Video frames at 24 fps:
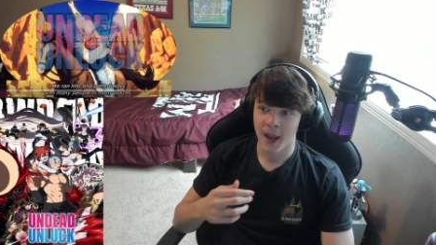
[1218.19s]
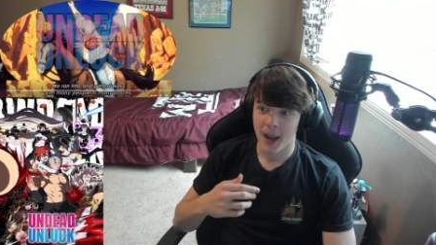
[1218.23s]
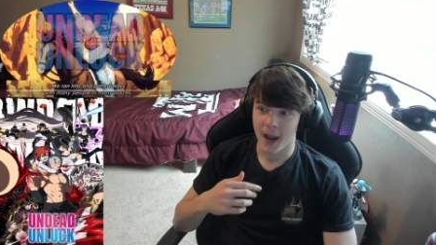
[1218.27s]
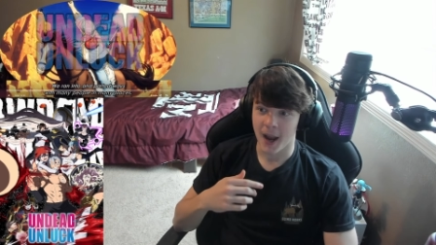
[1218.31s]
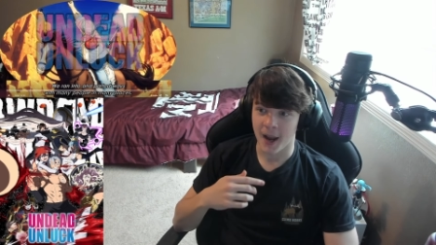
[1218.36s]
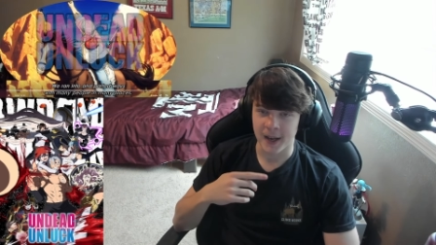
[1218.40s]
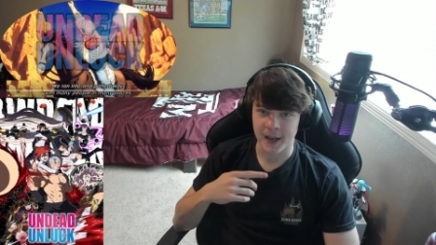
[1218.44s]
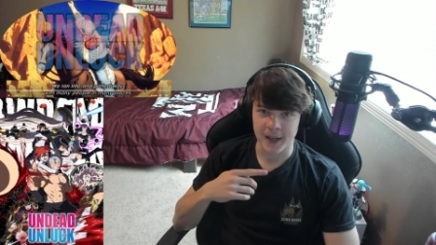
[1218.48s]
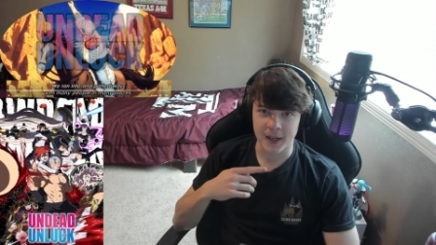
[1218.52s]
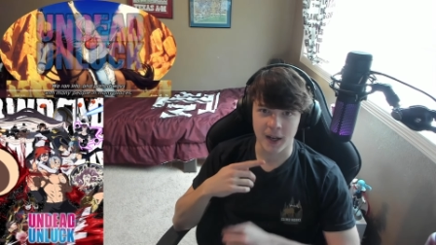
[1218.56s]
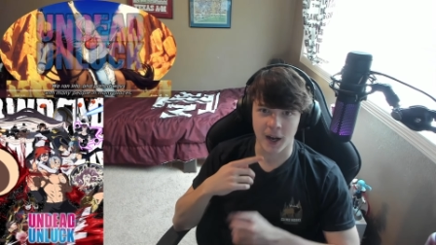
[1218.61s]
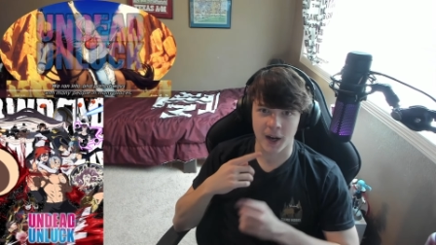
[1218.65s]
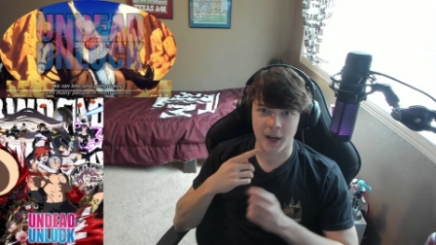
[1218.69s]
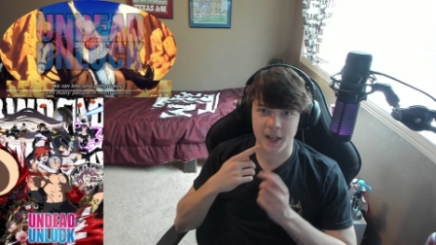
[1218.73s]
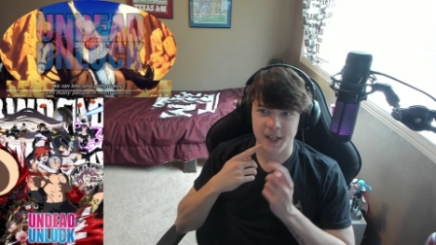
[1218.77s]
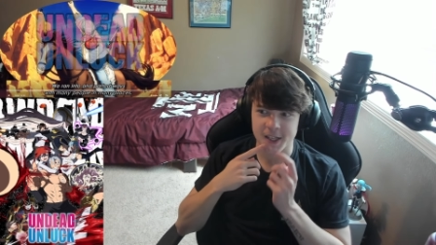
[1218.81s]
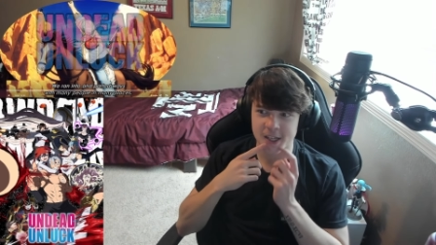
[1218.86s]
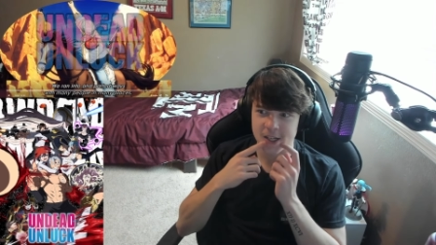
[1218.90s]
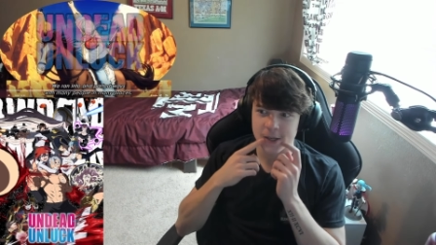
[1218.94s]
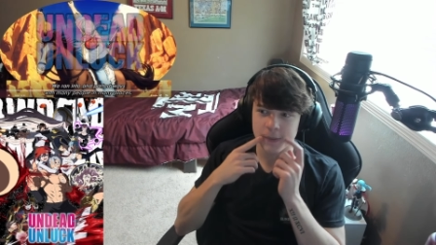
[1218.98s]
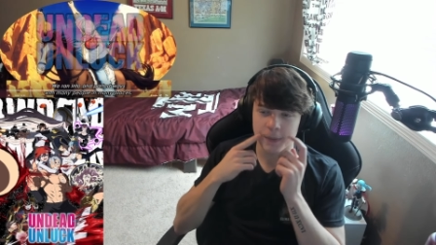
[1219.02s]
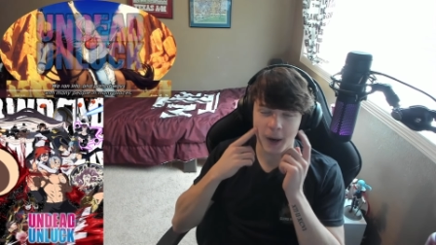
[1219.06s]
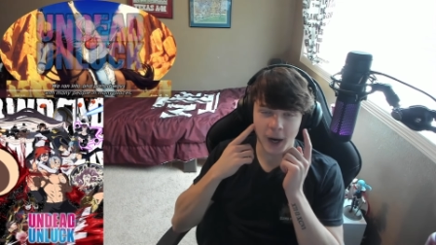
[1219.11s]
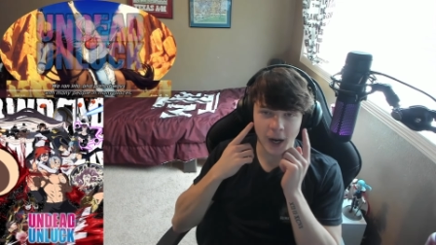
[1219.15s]
and he got his
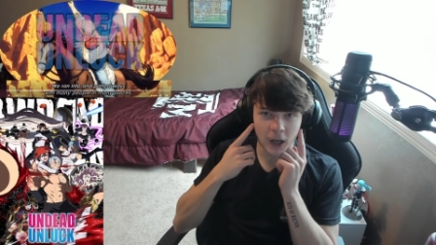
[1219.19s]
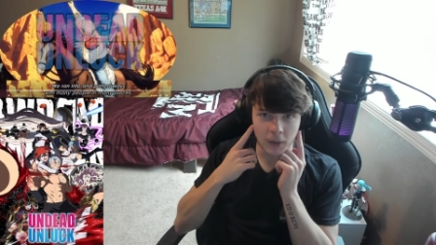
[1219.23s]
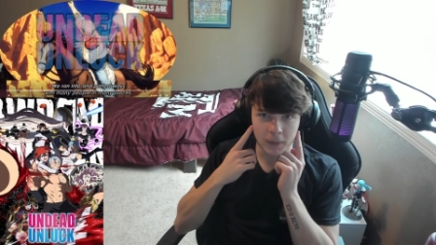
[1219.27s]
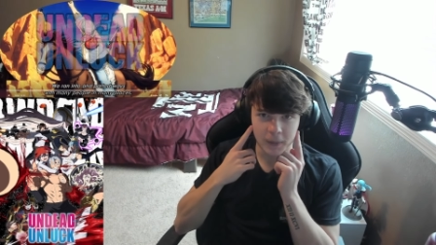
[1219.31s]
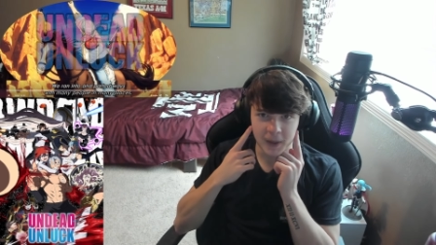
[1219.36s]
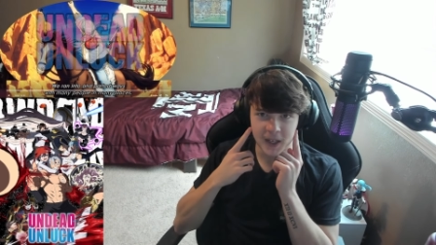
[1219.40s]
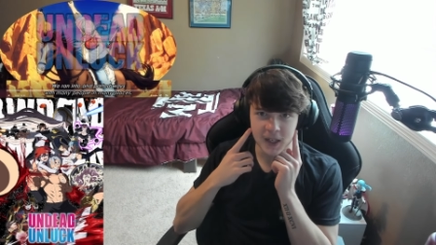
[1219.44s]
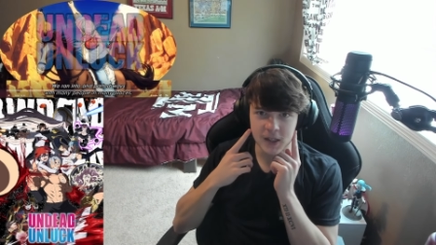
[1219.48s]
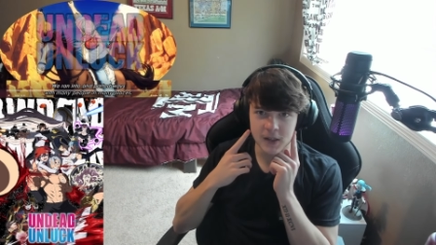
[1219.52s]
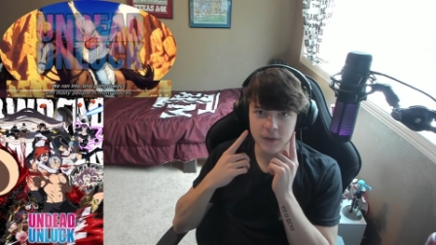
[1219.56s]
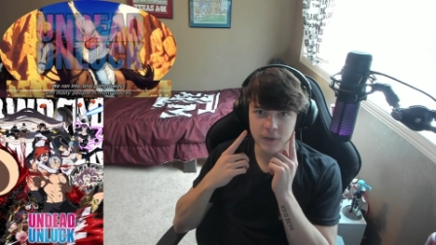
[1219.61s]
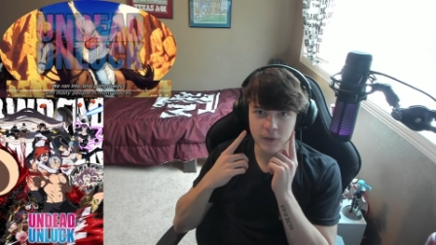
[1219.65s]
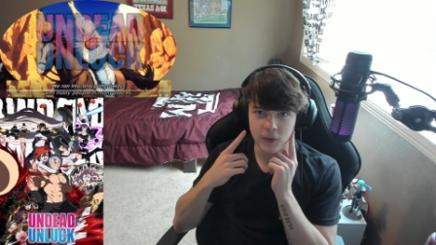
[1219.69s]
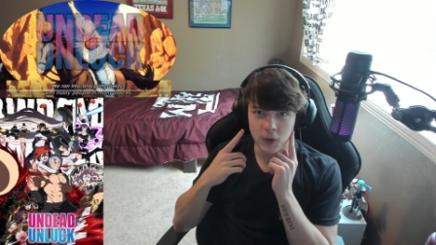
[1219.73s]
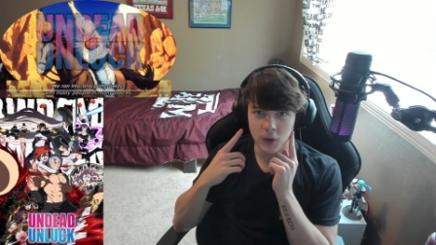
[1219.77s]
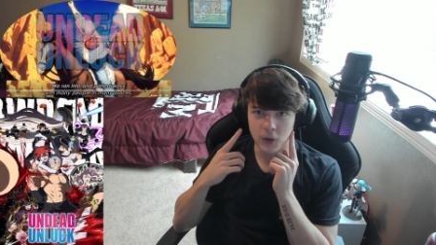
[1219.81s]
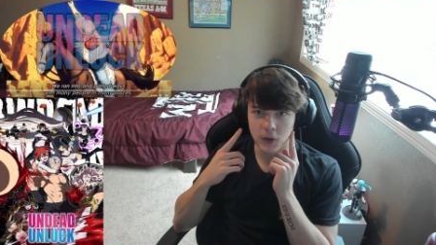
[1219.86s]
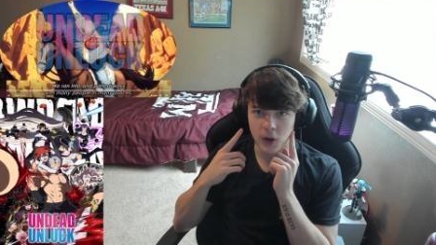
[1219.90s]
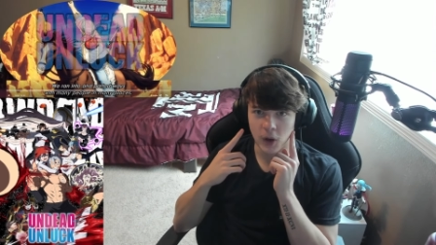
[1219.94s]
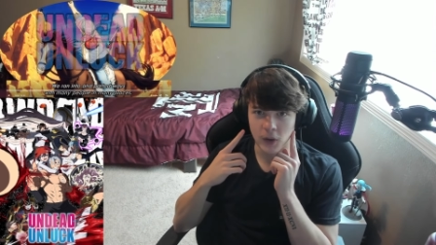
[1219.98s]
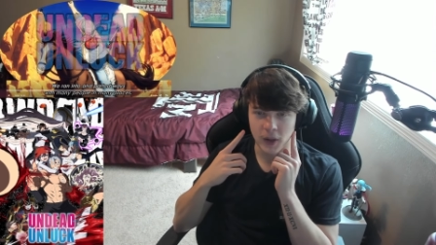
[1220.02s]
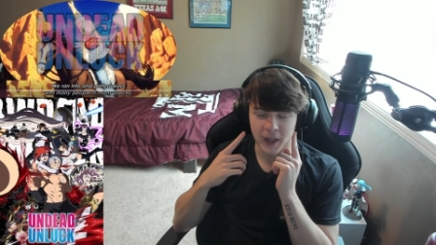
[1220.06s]
smile because of Fuko.